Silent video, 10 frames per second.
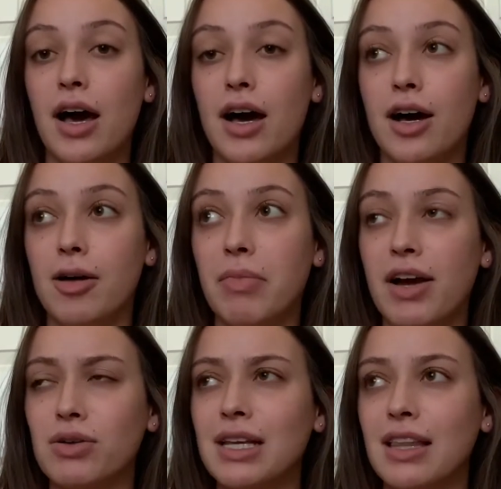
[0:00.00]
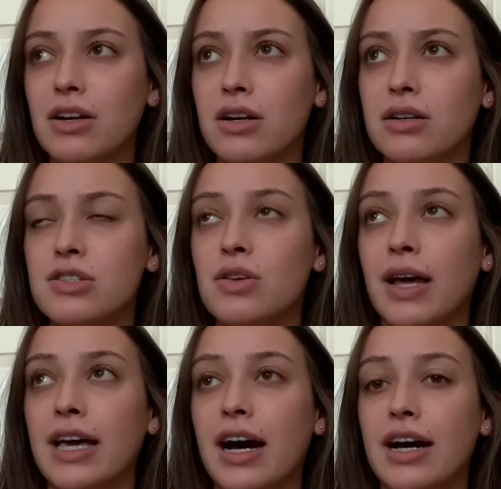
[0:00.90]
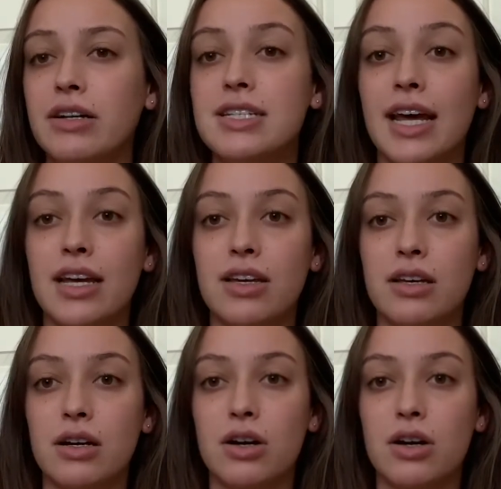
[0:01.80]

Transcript: I only let her, so like I'd take